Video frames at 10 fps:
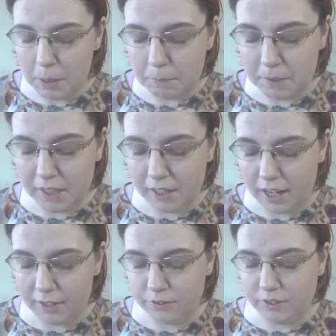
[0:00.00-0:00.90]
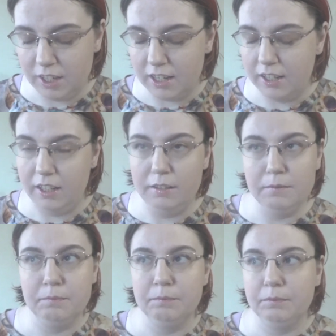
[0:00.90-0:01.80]
But I've got
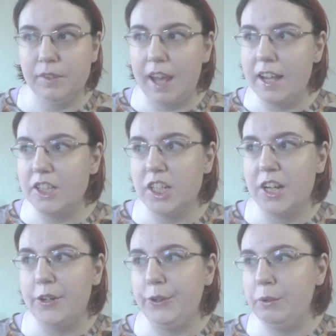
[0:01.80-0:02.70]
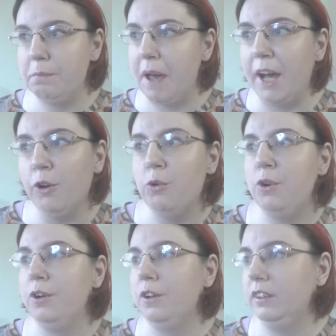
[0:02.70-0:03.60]
eyeshadow,
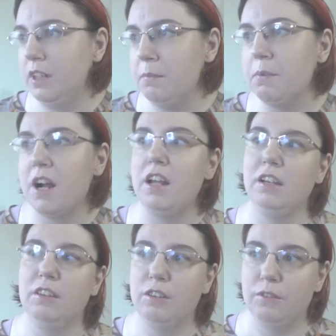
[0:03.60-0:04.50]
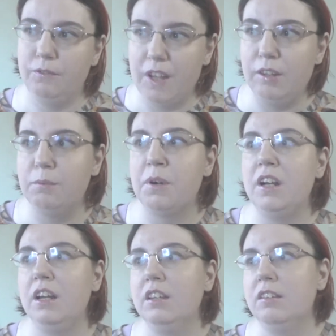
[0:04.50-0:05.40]
powder, lip products, face
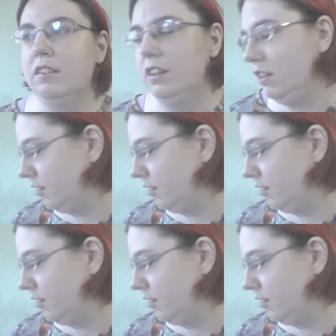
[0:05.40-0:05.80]
products, things